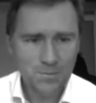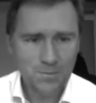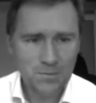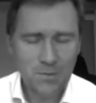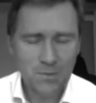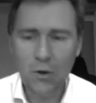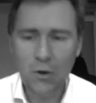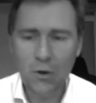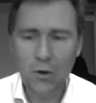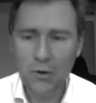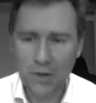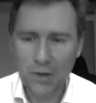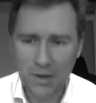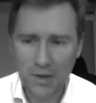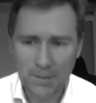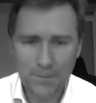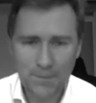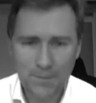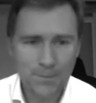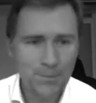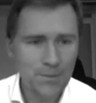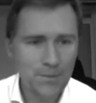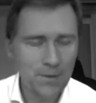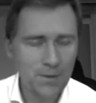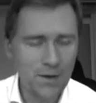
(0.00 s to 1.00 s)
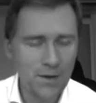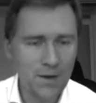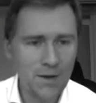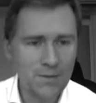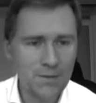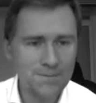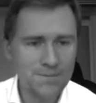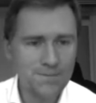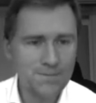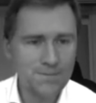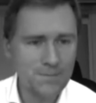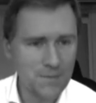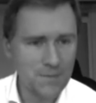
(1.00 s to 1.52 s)
Okay,
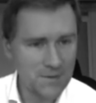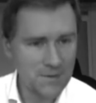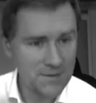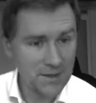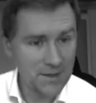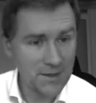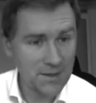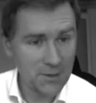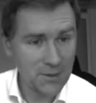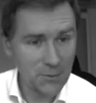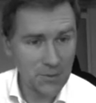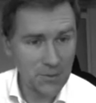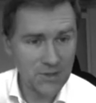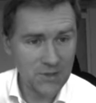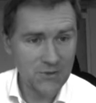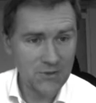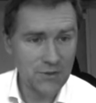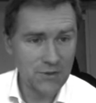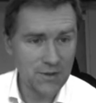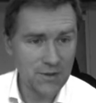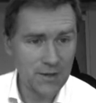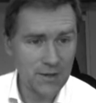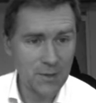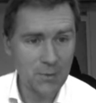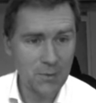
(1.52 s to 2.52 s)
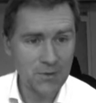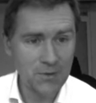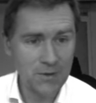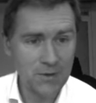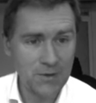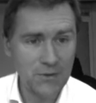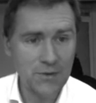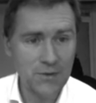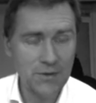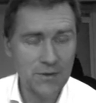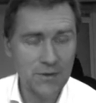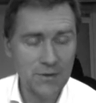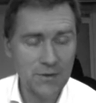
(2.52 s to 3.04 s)
the second question that I was
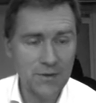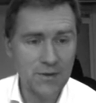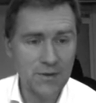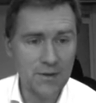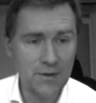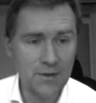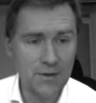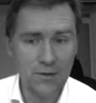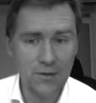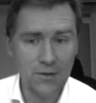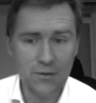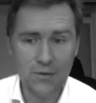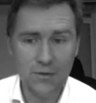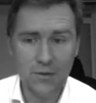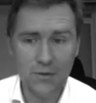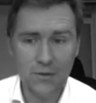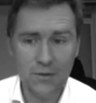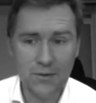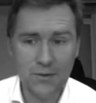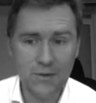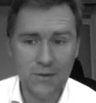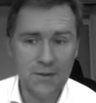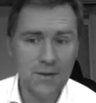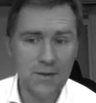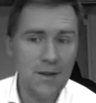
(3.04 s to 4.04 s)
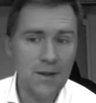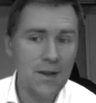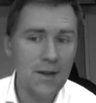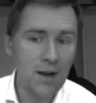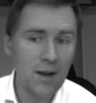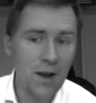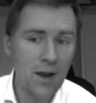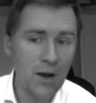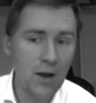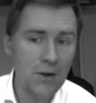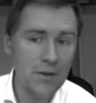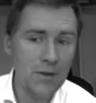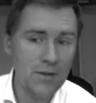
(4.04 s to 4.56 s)
interested in, of course, is
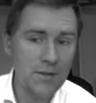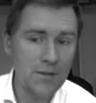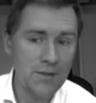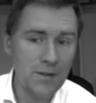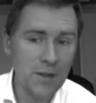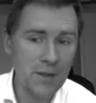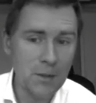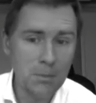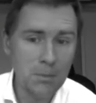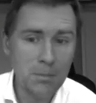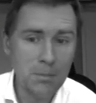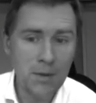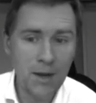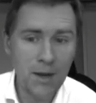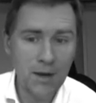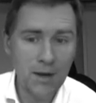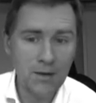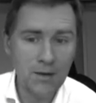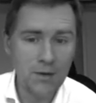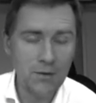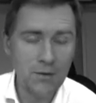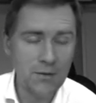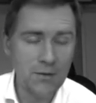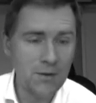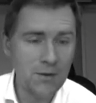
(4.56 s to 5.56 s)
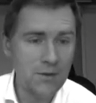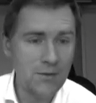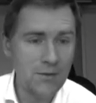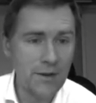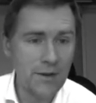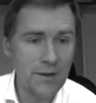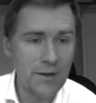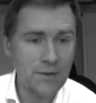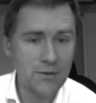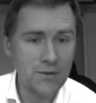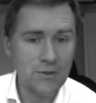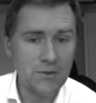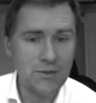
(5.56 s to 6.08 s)
how does the impact of these
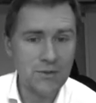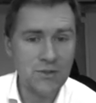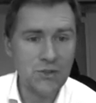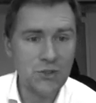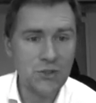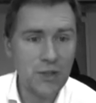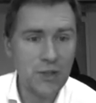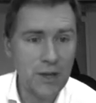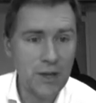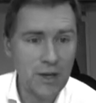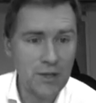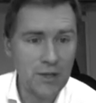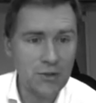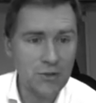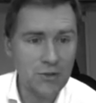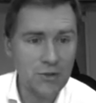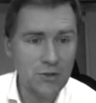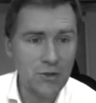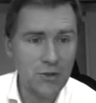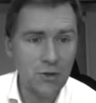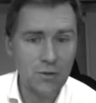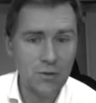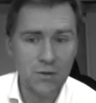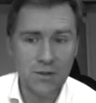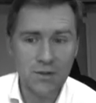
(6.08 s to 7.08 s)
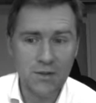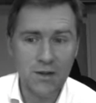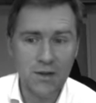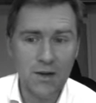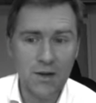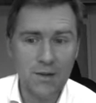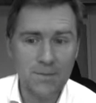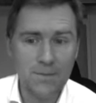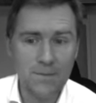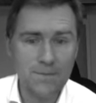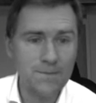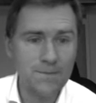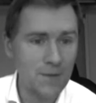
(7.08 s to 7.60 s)
factors change over
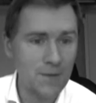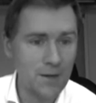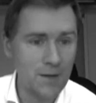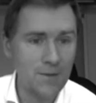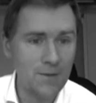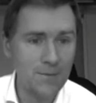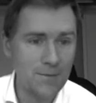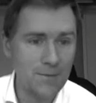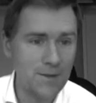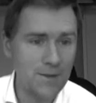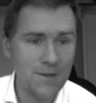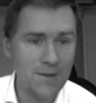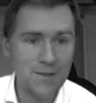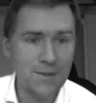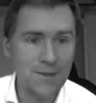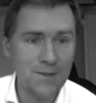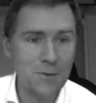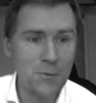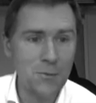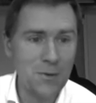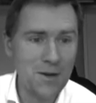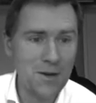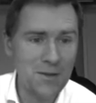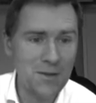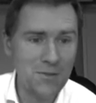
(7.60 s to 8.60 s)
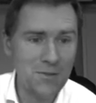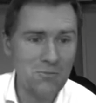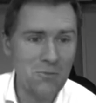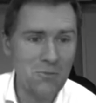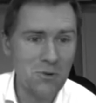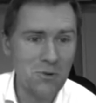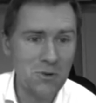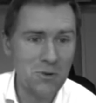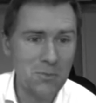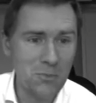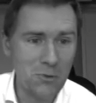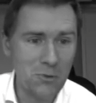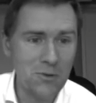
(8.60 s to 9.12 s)
time? Yeah, that's in a way the
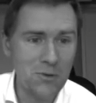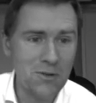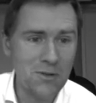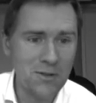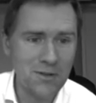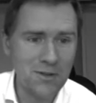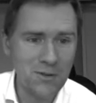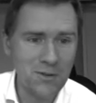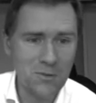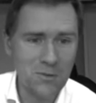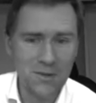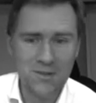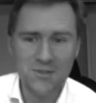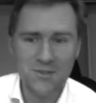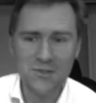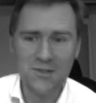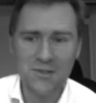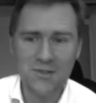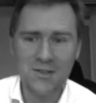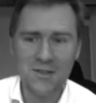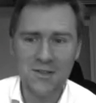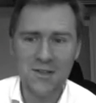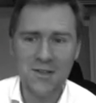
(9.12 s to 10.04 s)
more important question.